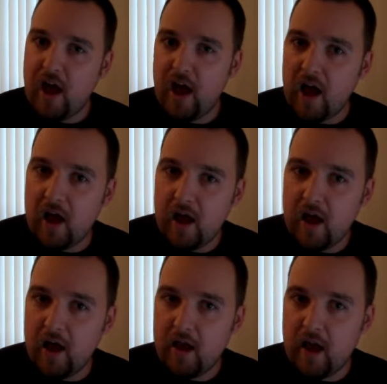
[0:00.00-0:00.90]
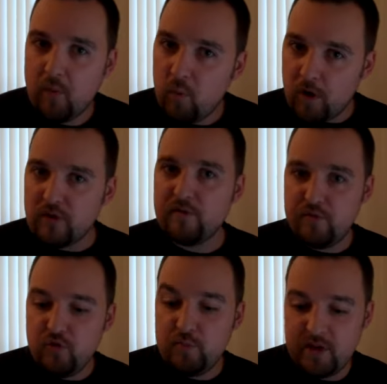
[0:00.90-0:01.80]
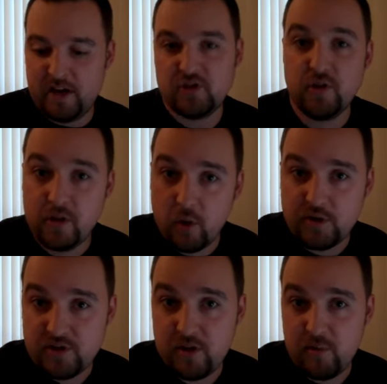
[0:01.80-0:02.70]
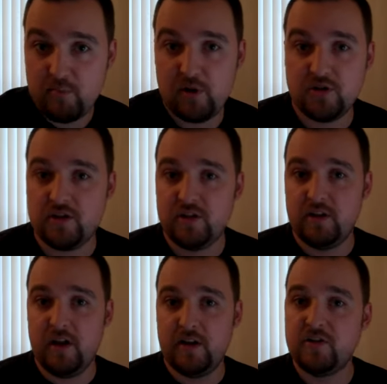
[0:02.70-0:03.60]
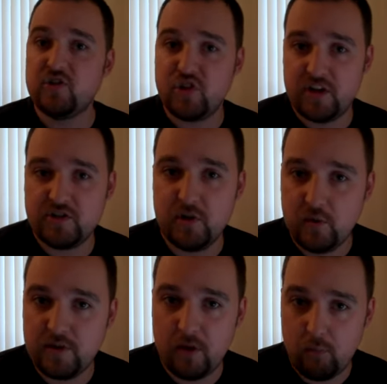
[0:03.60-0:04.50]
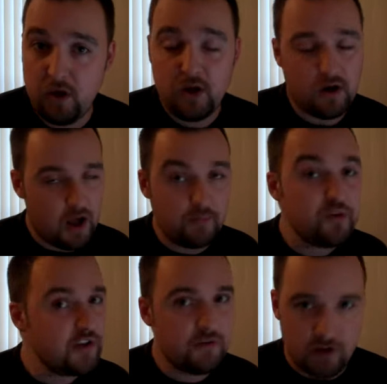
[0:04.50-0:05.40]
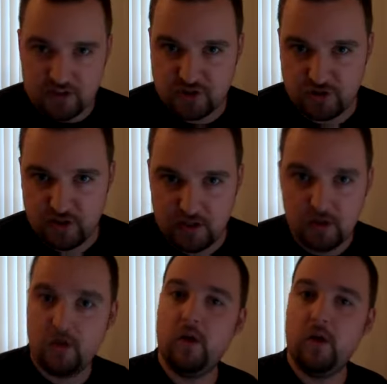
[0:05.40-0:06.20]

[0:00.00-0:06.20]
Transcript: I wonder if you've been actually going to them in person and discussing with them calmly, rationally,